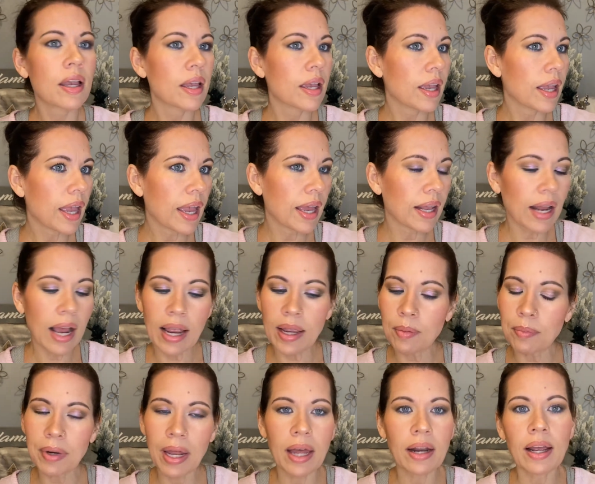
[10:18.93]
And I am
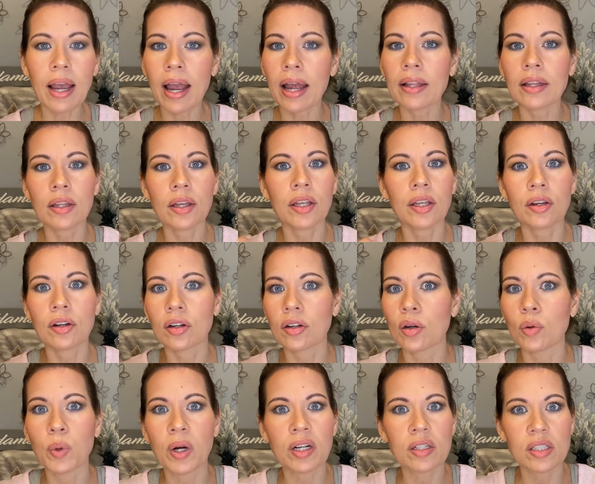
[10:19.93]
not a highlight girl
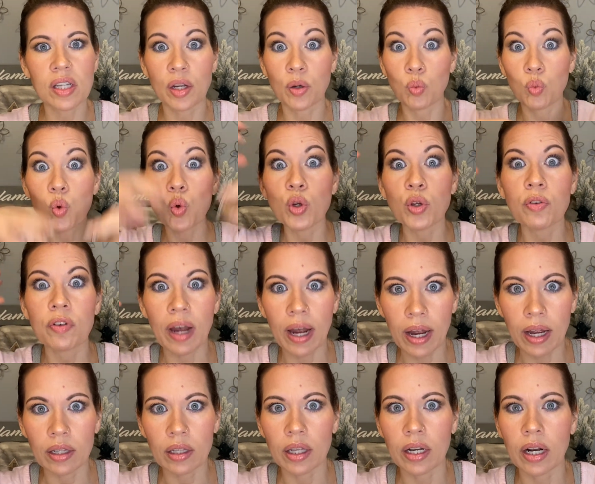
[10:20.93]
where it's like, woo, you've got
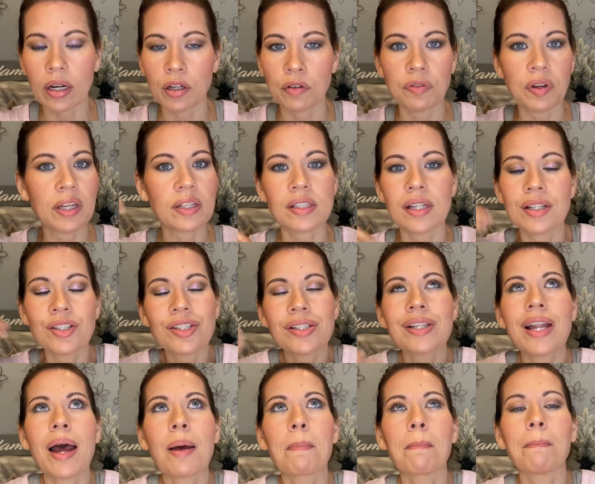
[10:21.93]
highlight on your face. That's just
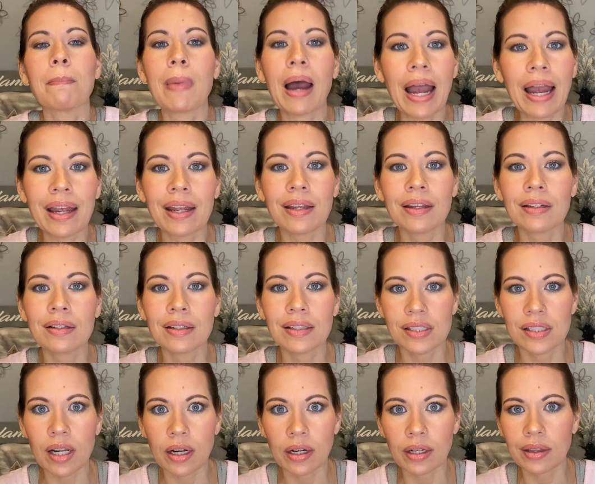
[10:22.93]
not my
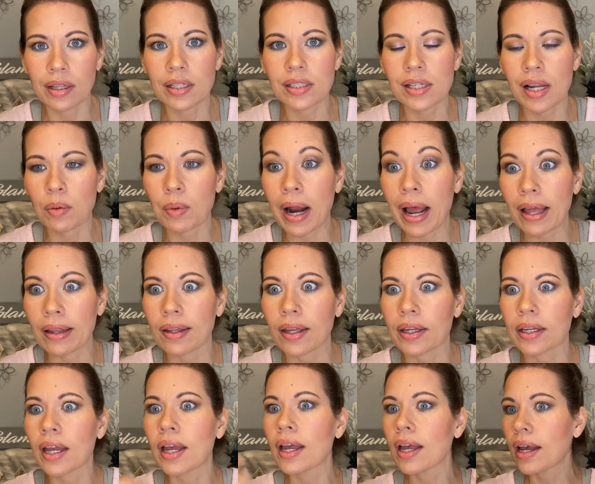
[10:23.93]
aesthetic. That's not what I like.
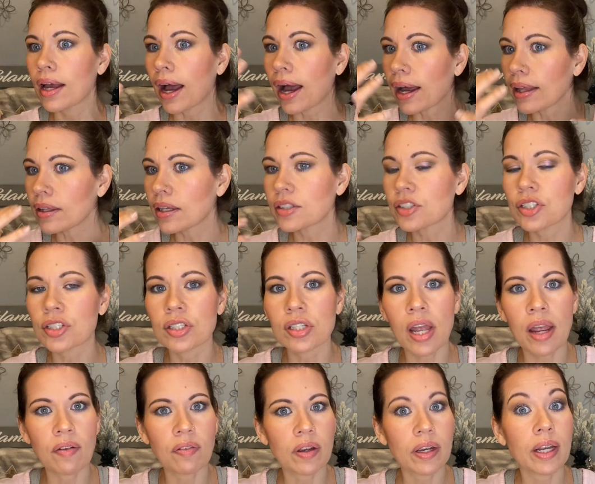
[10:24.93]
I like to just
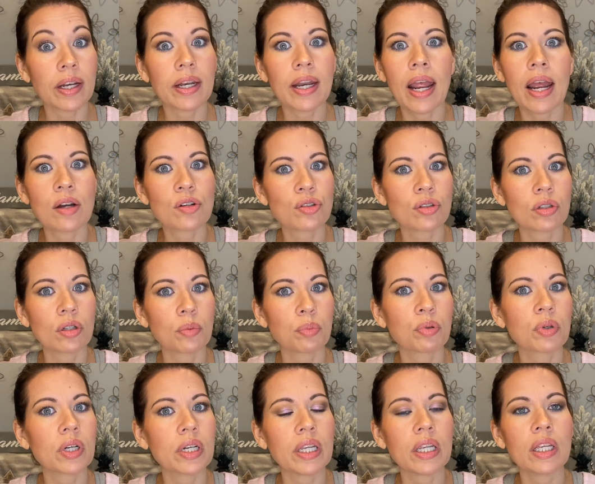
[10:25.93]
have like a natural,
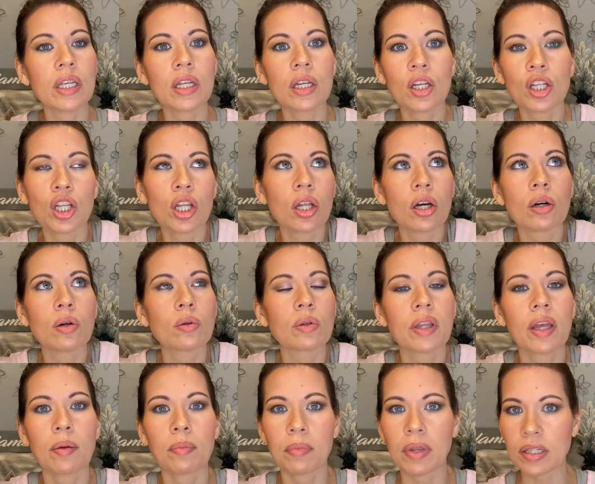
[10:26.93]
pretty glow
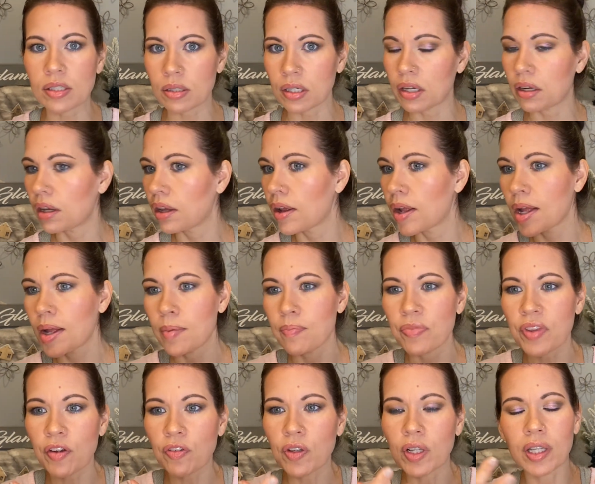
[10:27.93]
that makes me, I
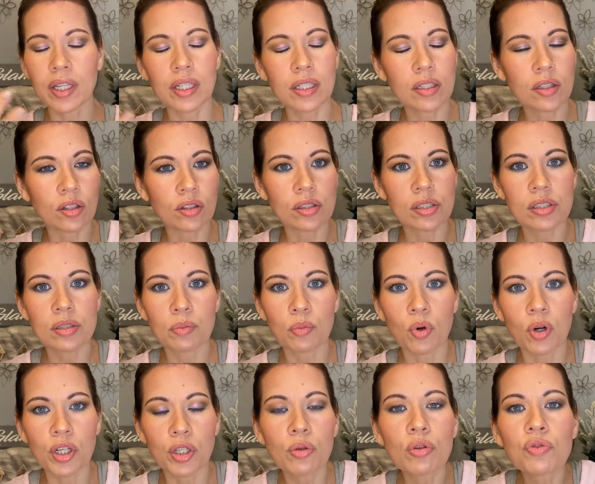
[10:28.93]
feel like it looks more
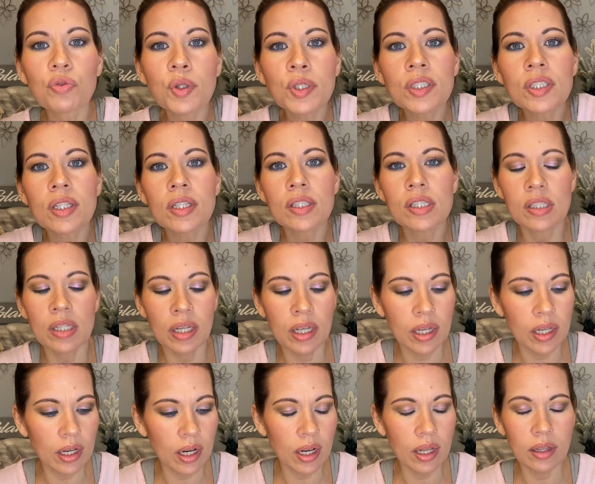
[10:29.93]
youthful to the
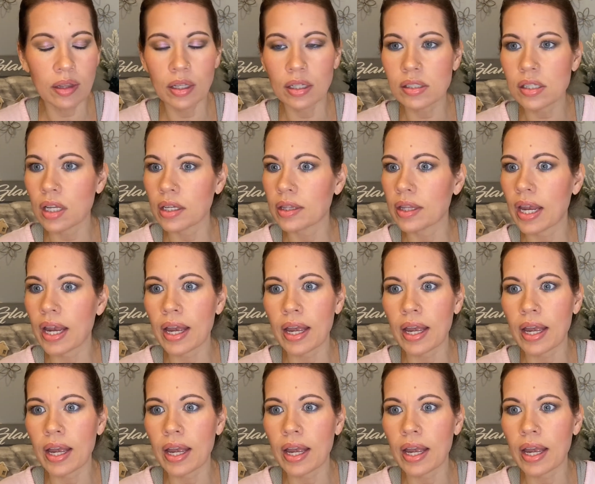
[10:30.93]
skin and things like that.